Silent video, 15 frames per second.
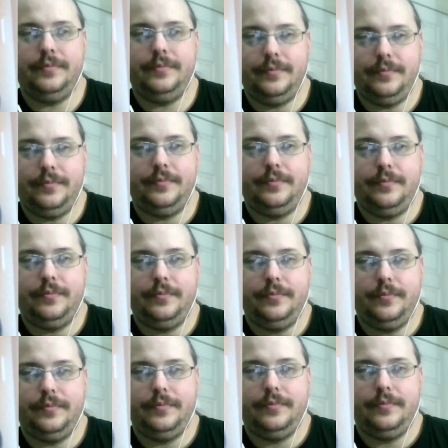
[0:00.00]

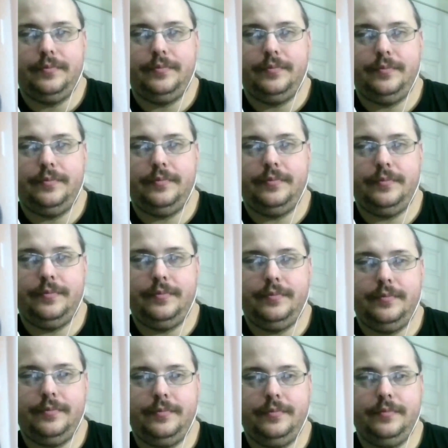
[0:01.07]

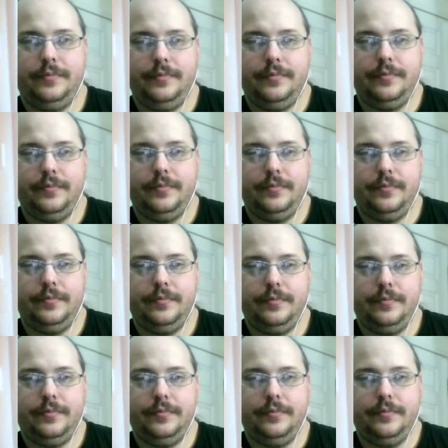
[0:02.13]

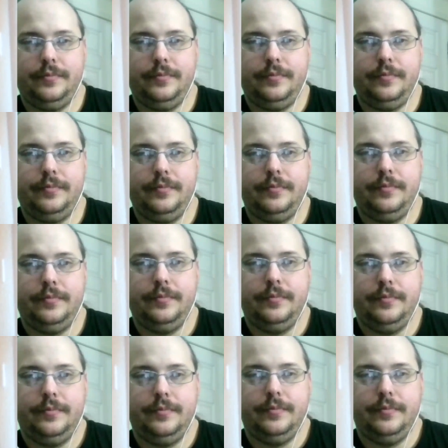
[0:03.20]
The person shown says nothing.